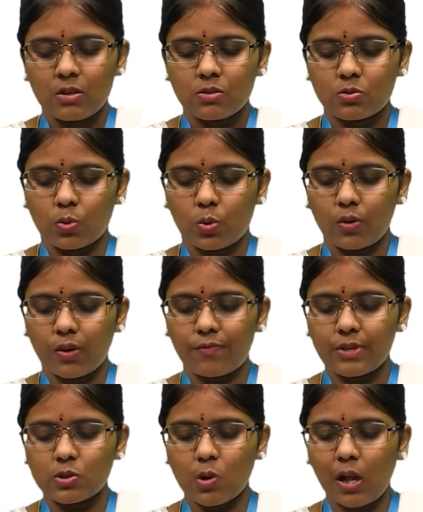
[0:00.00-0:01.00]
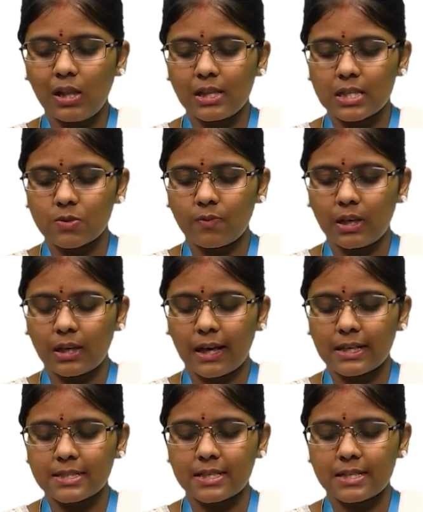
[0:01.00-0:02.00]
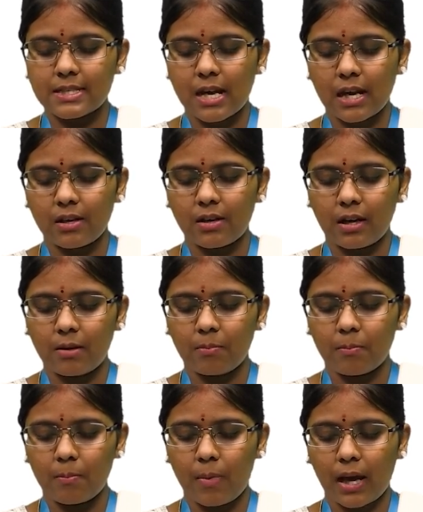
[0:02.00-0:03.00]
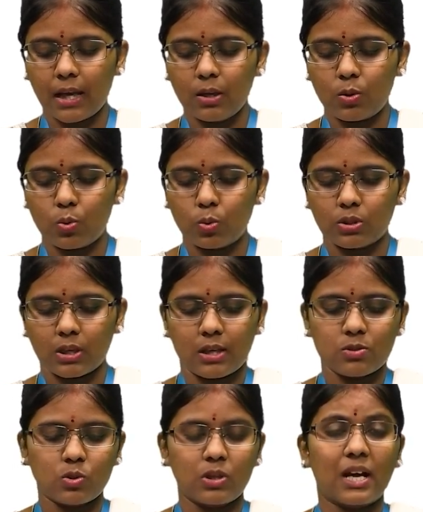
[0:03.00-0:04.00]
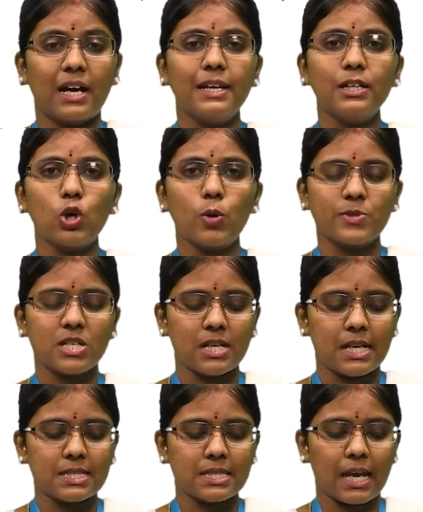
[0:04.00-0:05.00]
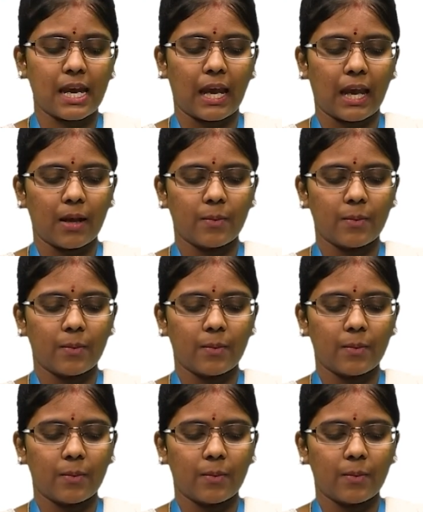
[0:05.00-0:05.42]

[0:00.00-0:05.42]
So if we solve this, we will get 600 by root 3. So the correct option is A.